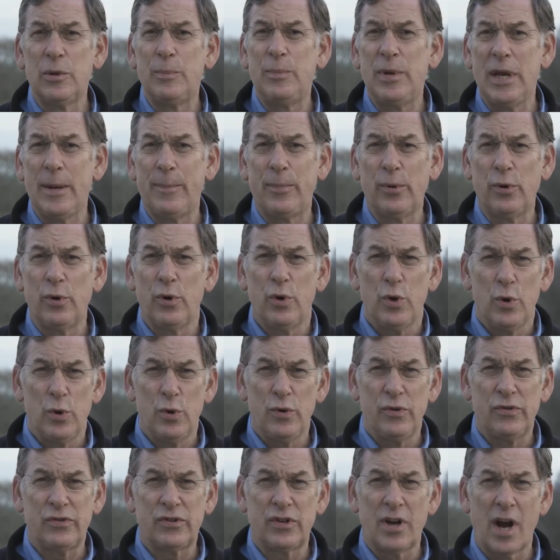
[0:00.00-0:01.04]
the people
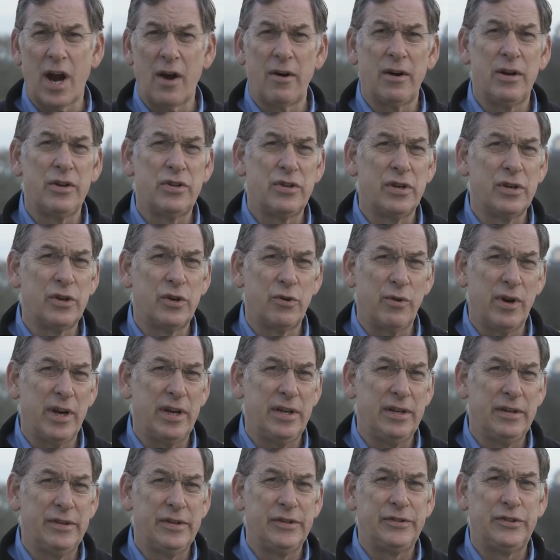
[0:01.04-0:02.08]
whose courage and grit
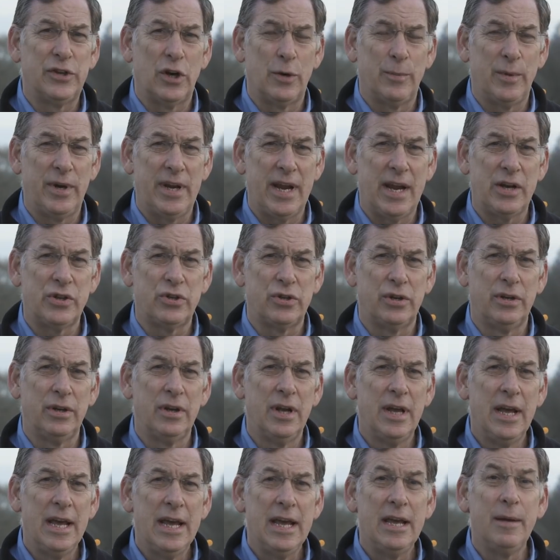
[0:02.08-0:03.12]
and determination
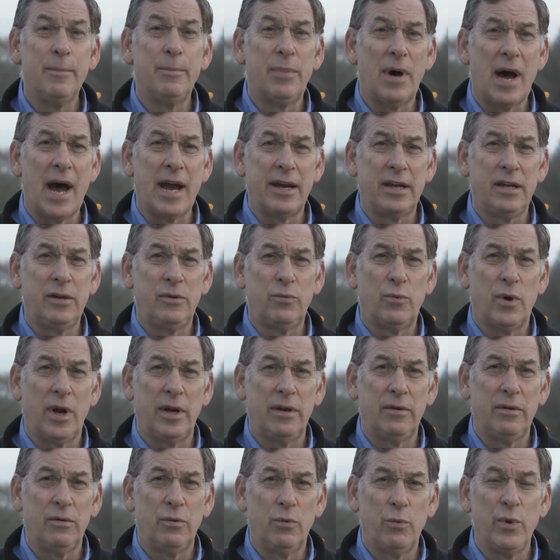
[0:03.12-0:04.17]
embodied
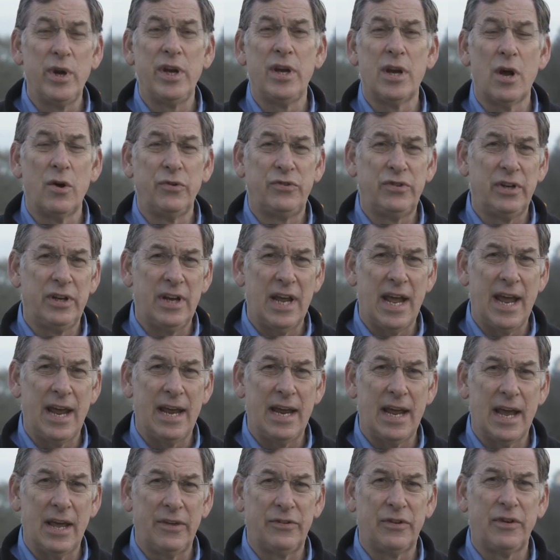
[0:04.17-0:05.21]
what we know today
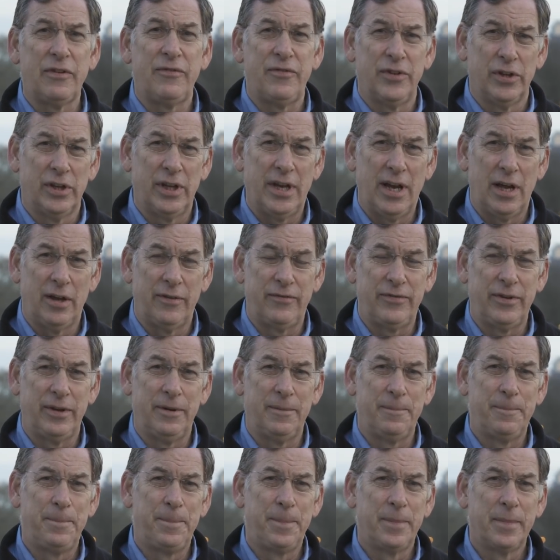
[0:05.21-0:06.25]
as a Philadelphian.
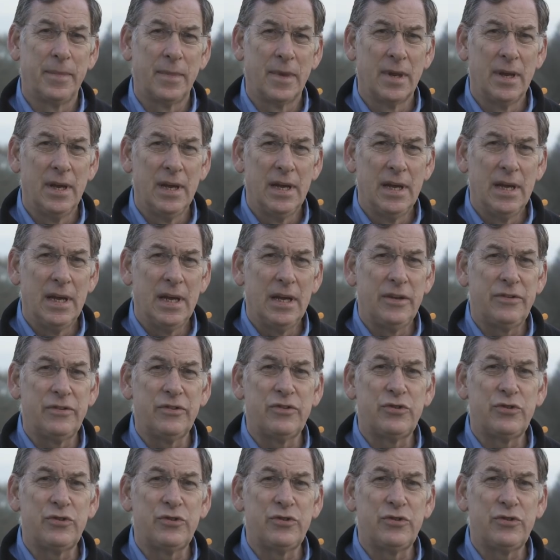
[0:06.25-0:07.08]
It's a